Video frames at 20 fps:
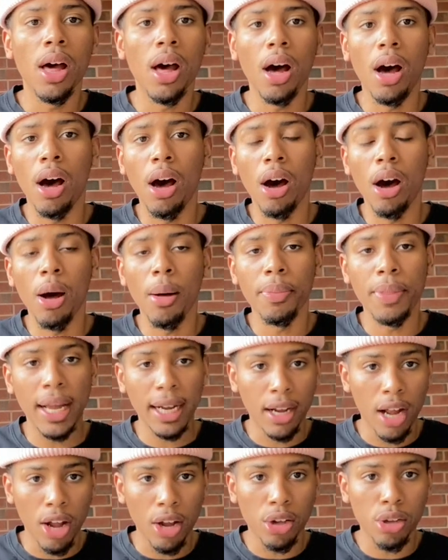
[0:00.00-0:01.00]

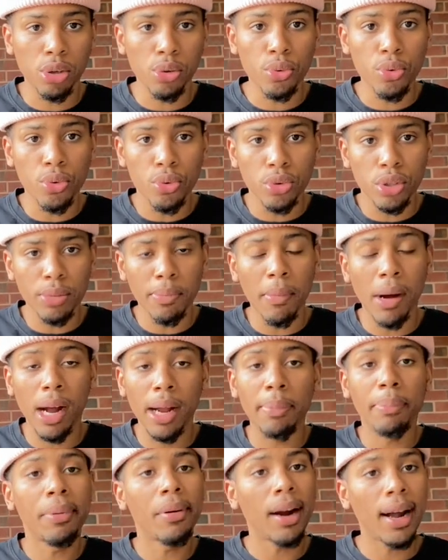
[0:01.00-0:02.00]
that concludes
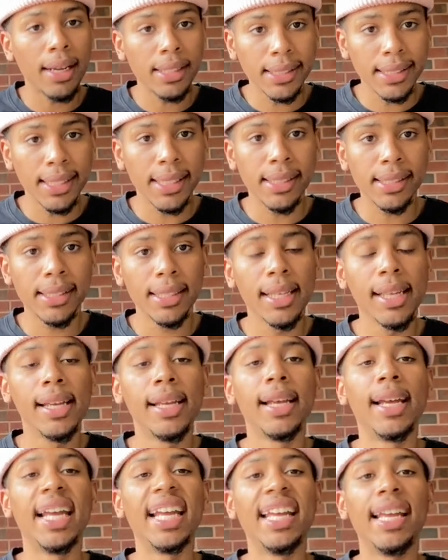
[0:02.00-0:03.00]
my process,
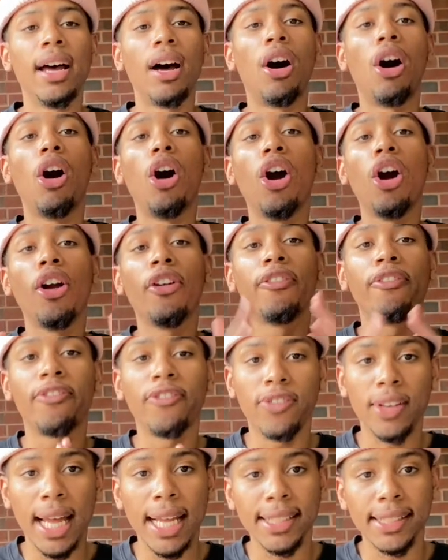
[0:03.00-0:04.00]
are
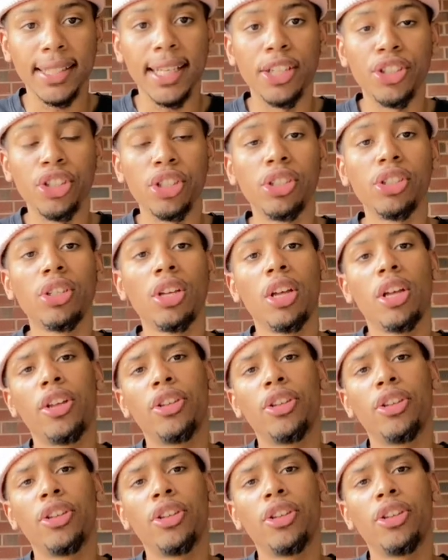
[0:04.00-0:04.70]
flat sketches.